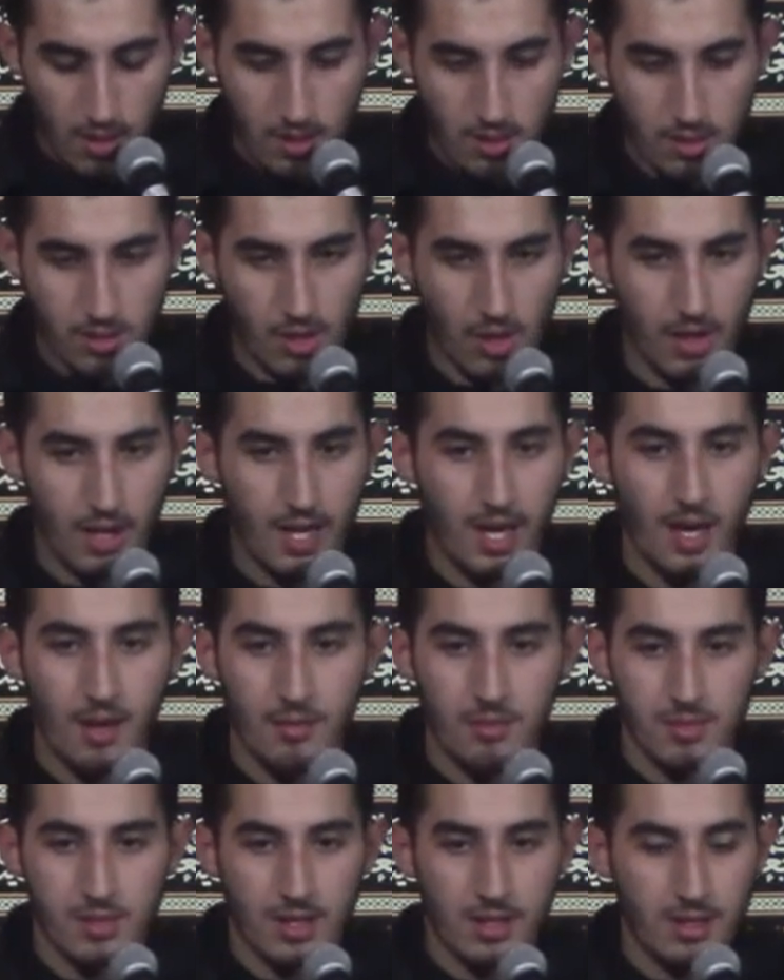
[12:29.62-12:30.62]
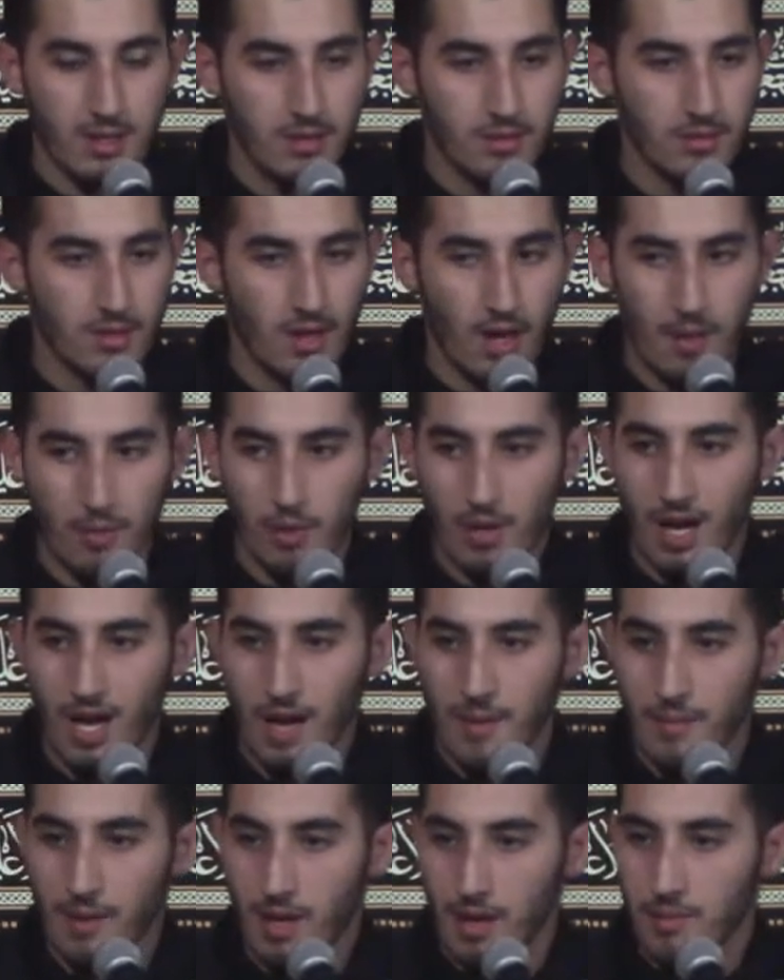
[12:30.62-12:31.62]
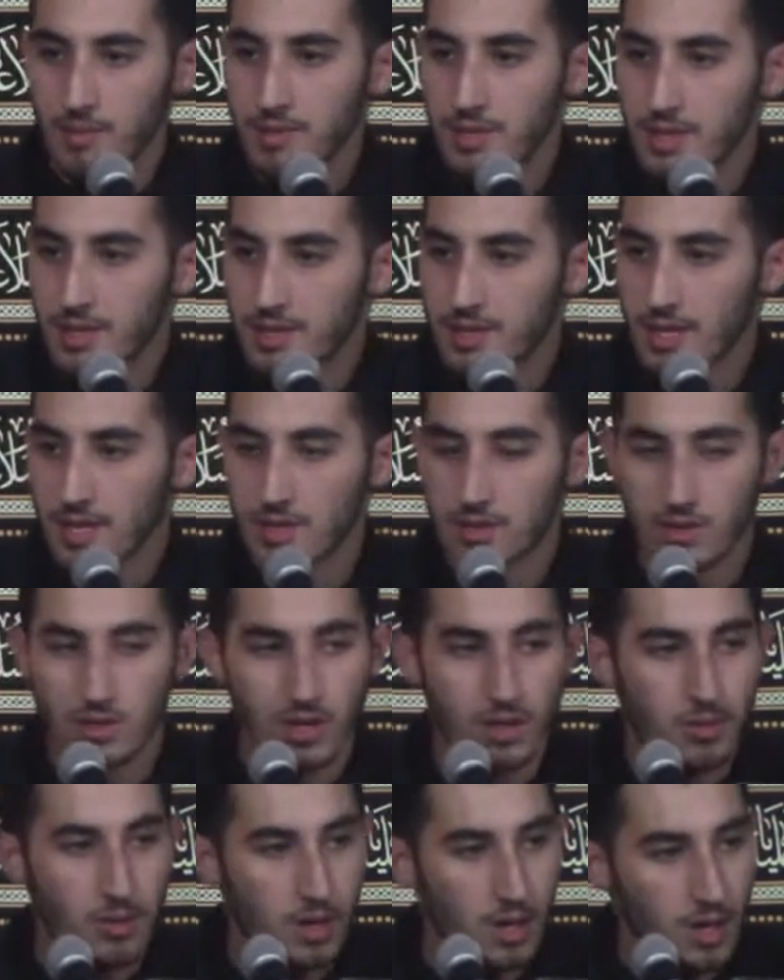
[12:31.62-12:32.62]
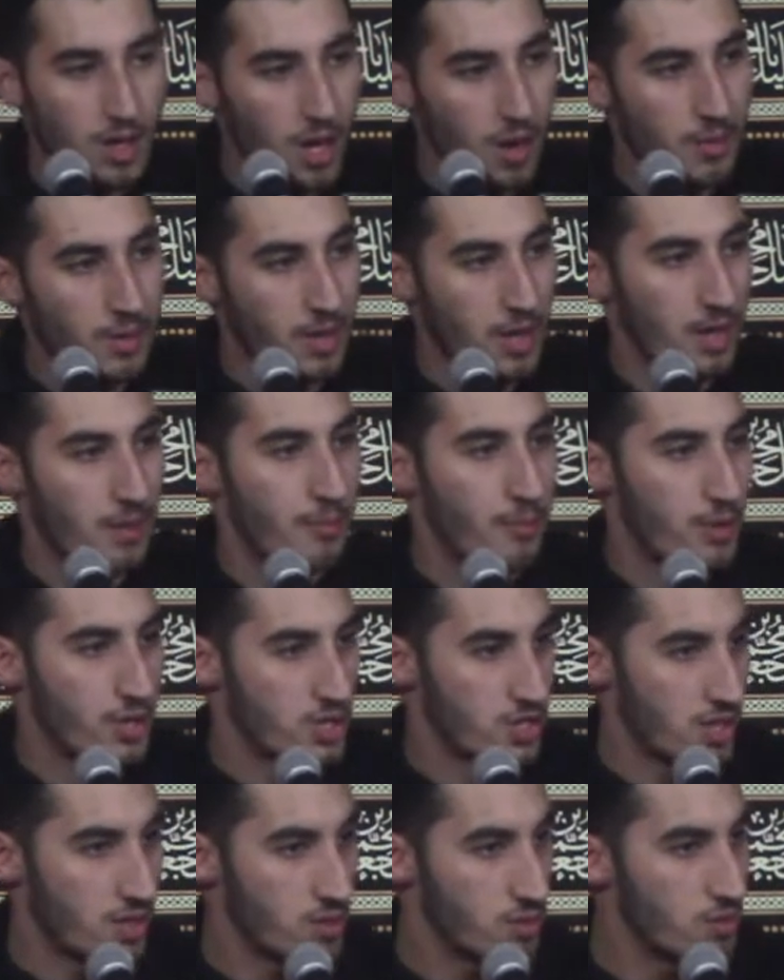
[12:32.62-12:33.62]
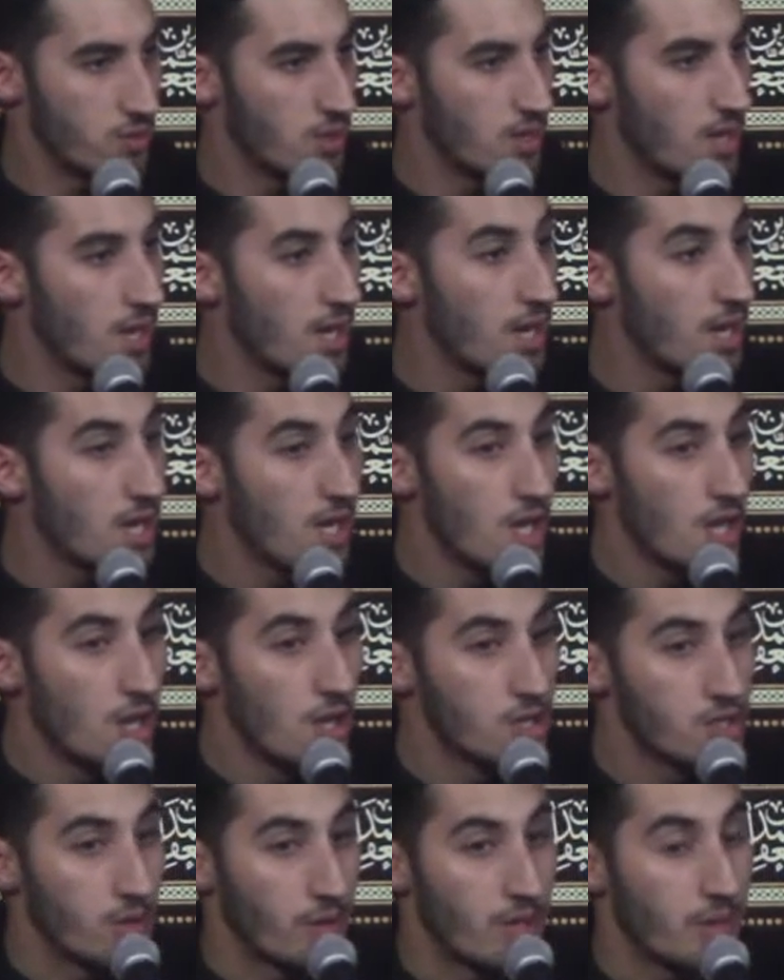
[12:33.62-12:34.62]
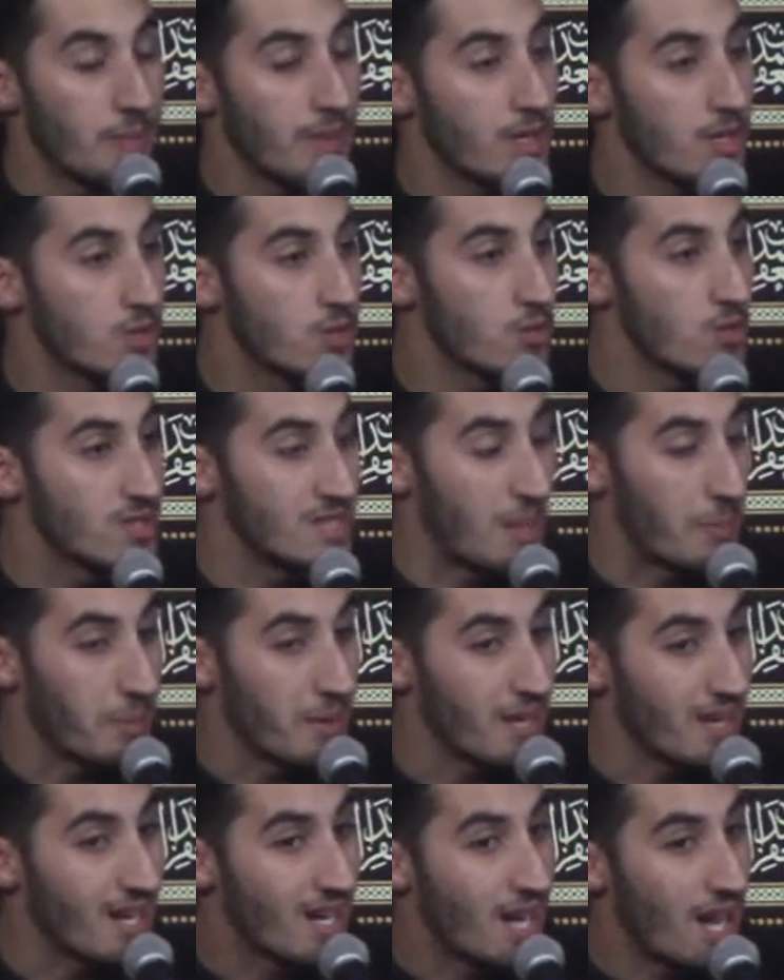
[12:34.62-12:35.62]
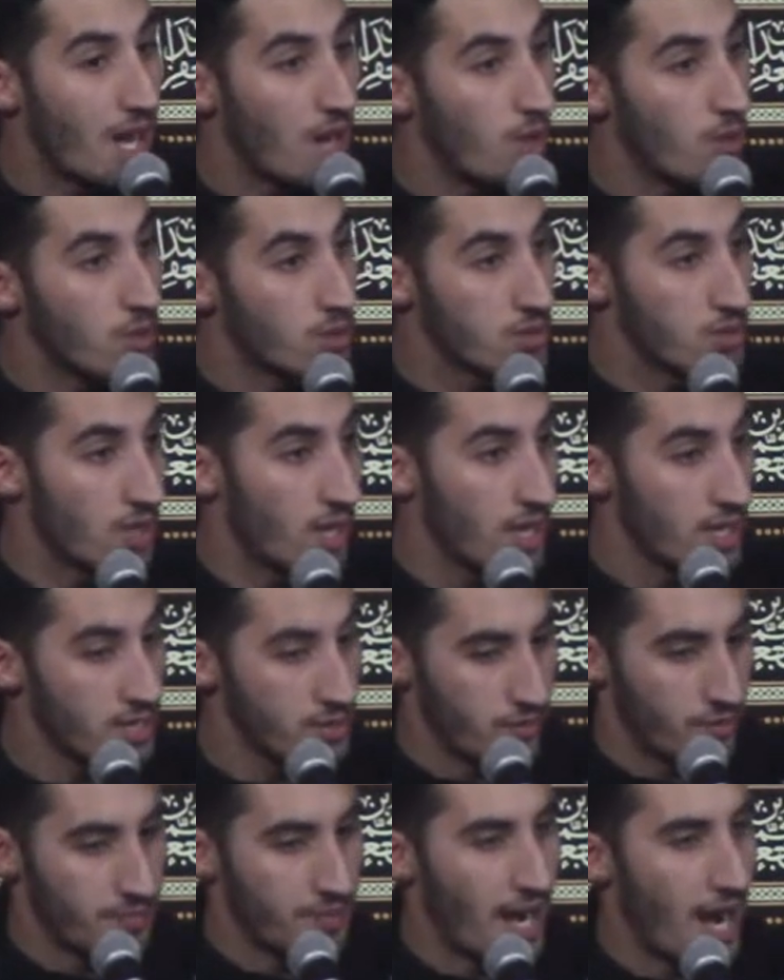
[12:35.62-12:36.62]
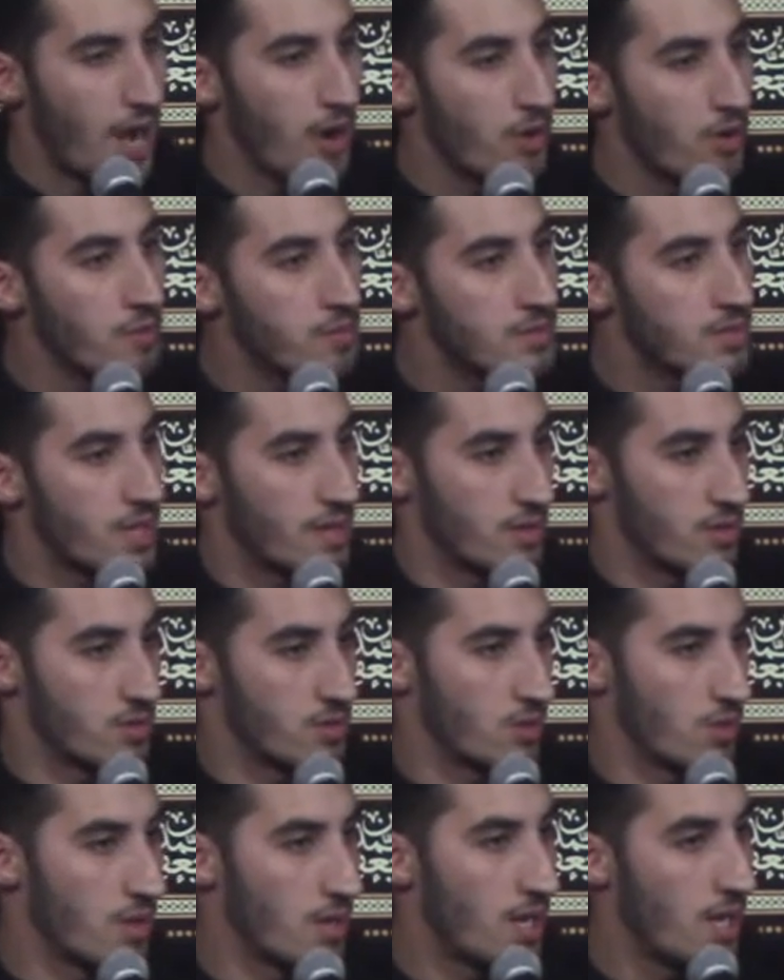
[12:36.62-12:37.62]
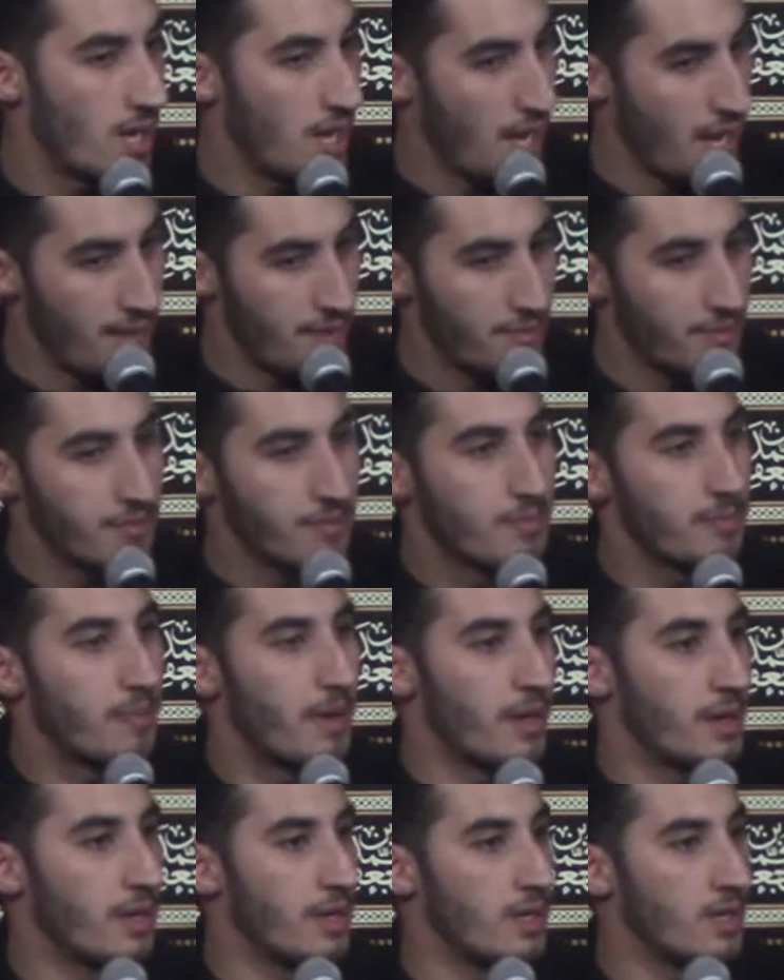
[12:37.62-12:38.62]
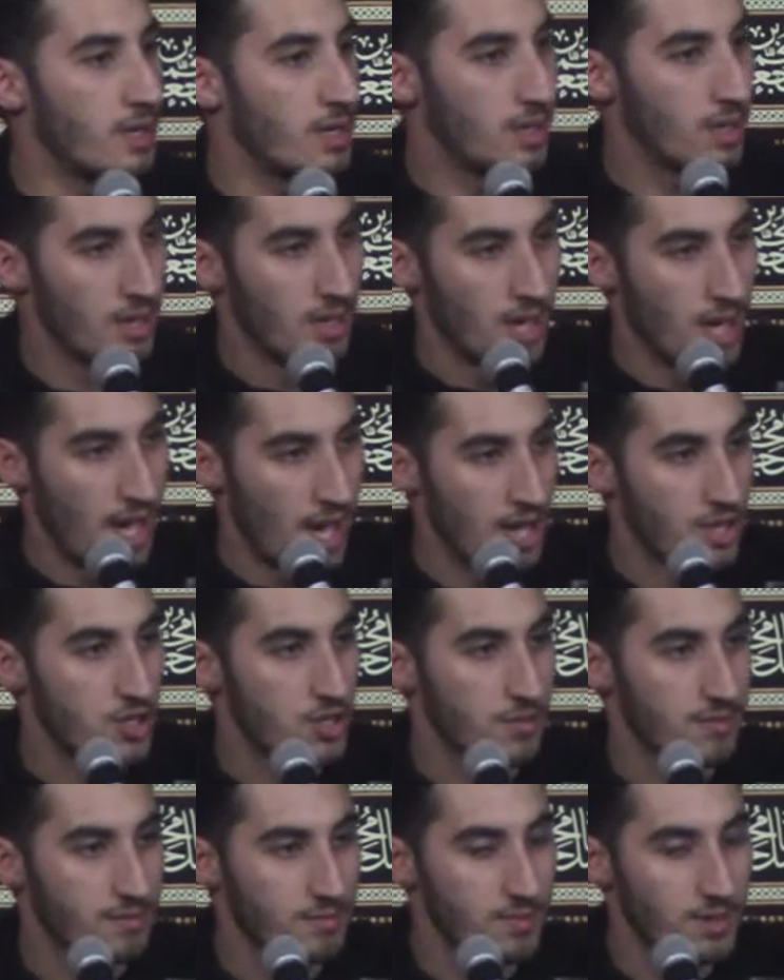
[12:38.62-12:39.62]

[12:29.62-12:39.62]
So he comes and Abu Lahab comes and he says, you know what, I want to pressure Rasulullah. So what I'm going to do is I'm going to cut all ties from the Arabs and Rasulullah and Bani Hashim.